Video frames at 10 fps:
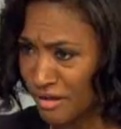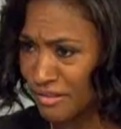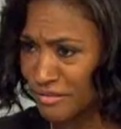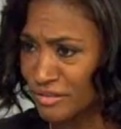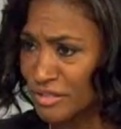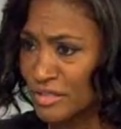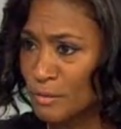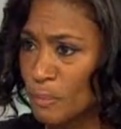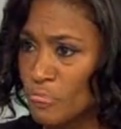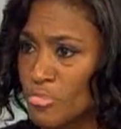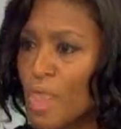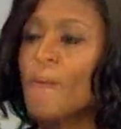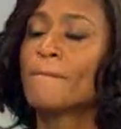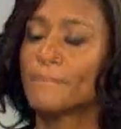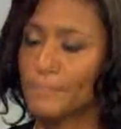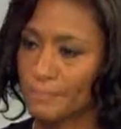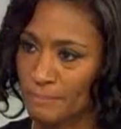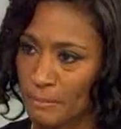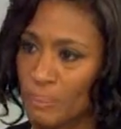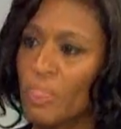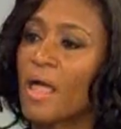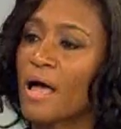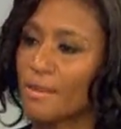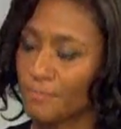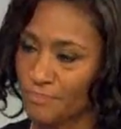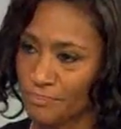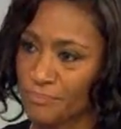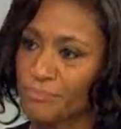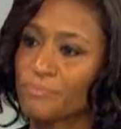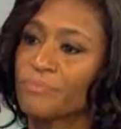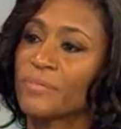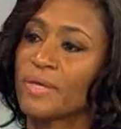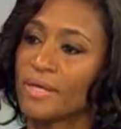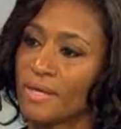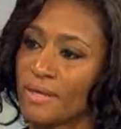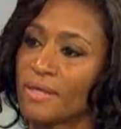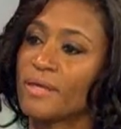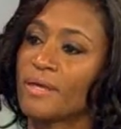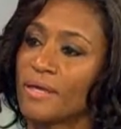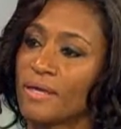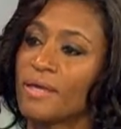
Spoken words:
But they are being kept downstairs with you and the housekeeper and a nanny, I